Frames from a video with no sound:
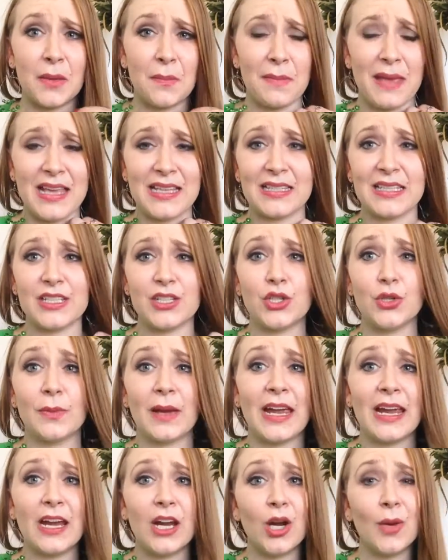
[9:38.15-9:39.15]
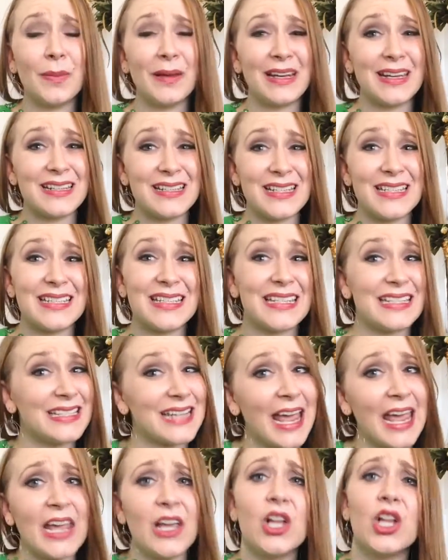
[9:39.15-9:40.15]
amazing to my hair, but it did
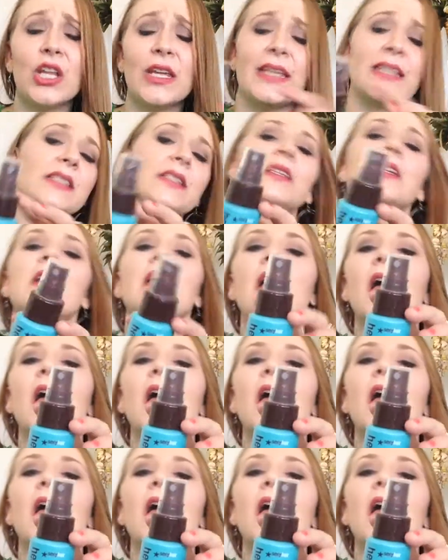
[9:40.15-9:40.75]
detangle it,